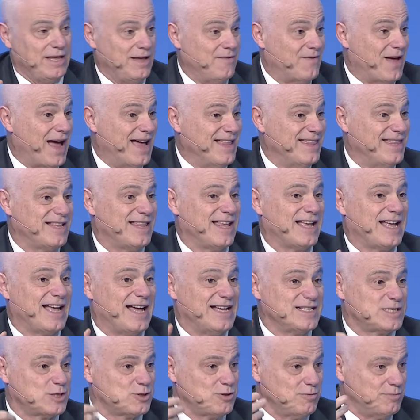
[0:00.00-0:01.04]
under the
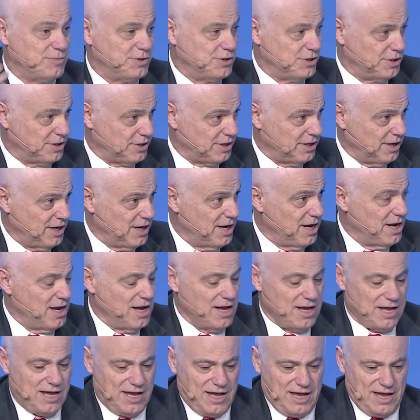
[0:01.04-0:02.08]
customer
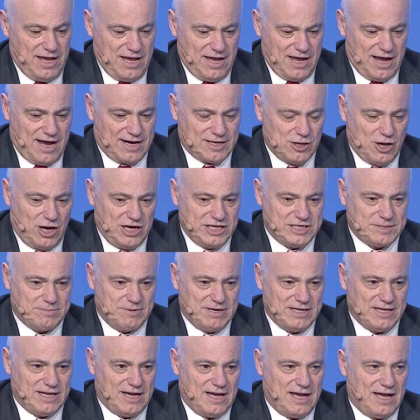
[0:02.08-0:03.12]

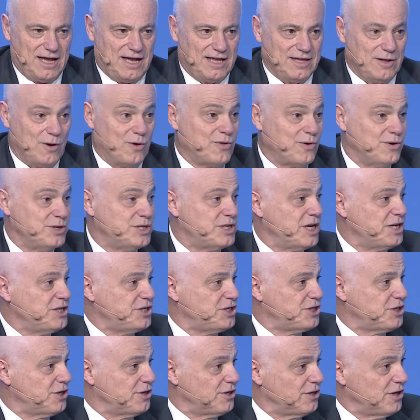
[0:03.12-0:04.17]
acknowledgement and
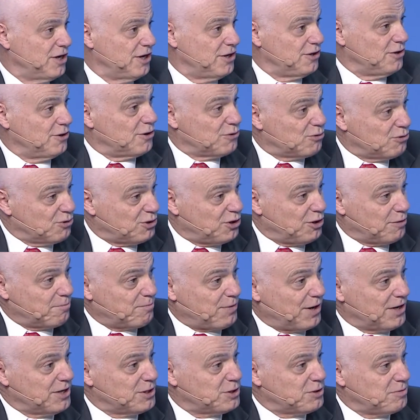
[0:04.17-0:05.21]
authorization, you know, to third
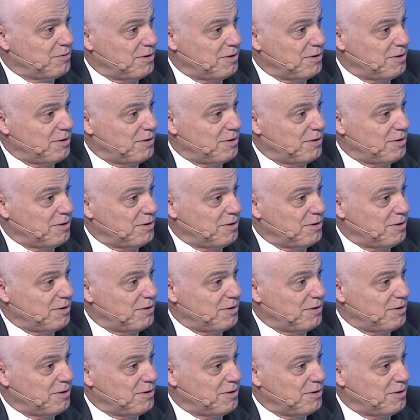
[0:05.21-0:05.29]
parties to be